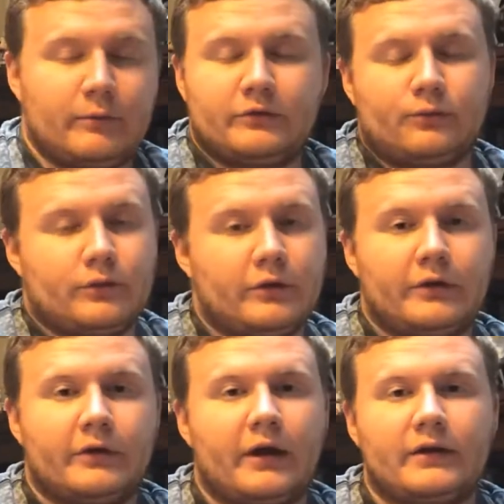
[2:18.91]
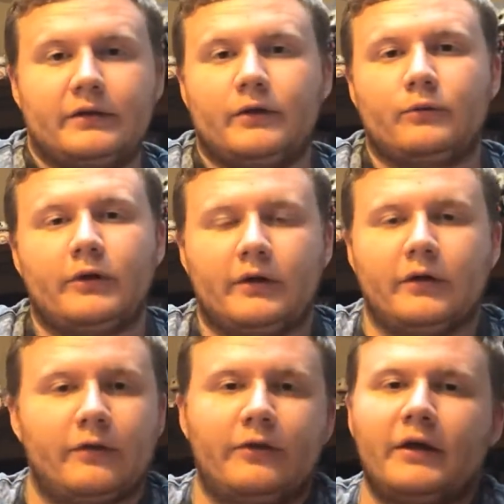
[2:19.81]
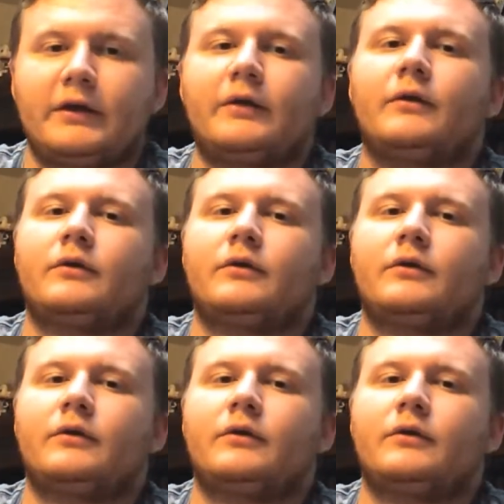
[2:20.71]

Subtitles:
was a really good idea, a really good thing.